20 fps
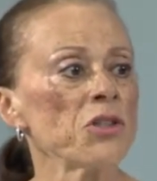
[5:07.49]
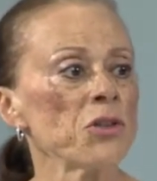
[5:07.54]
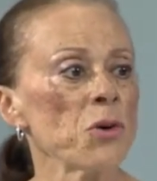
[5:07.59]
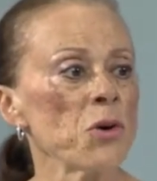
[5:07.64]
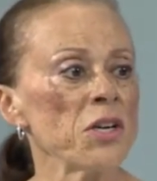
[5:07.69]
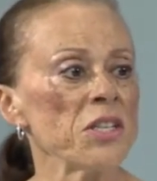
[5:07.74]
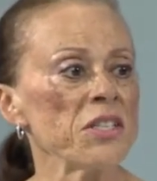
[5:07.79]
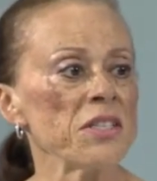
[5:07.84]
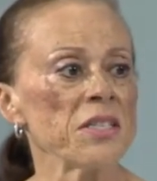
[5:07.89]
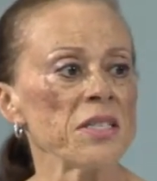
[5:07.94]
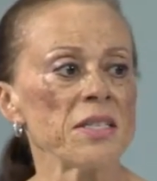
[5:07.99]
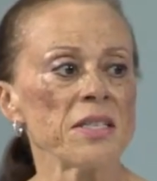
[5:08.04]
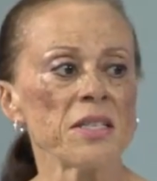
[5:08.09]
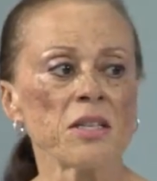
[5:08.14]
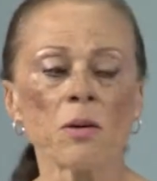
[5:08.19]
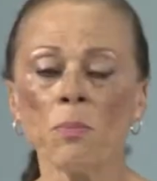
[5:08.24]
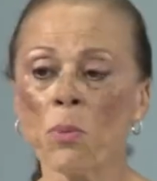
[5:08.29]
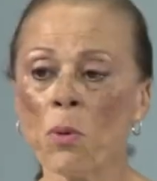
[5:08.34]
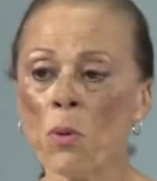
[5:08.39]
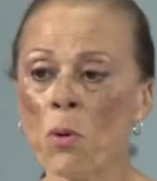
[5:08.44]
choices that
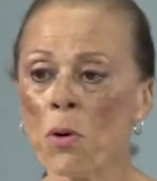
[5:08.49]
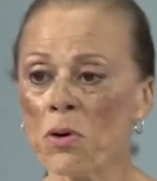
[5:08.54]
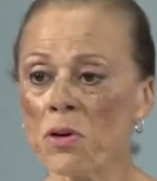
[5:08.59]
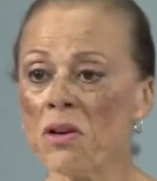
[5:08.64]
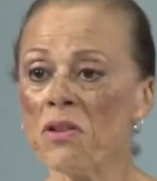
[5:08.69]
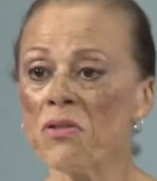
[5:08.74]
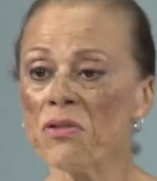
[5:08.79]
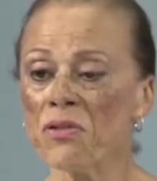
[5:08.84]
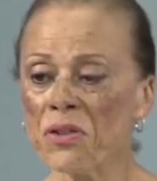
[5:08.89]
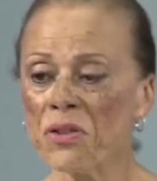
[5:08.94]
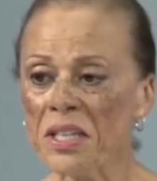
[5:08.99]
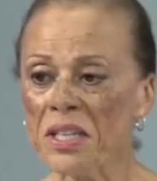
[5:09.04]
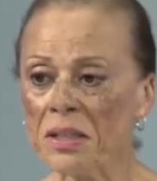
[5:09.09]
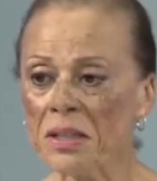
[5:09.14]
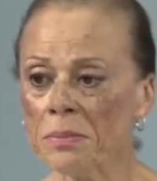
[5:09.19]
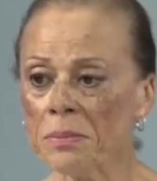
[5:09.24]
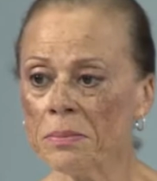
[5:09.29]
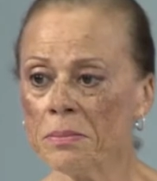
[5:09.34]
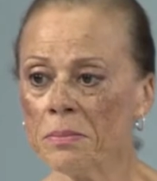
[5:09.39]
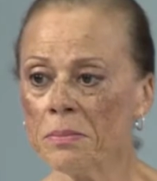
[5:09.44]
are born of
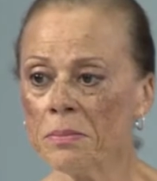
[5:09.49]
freedom.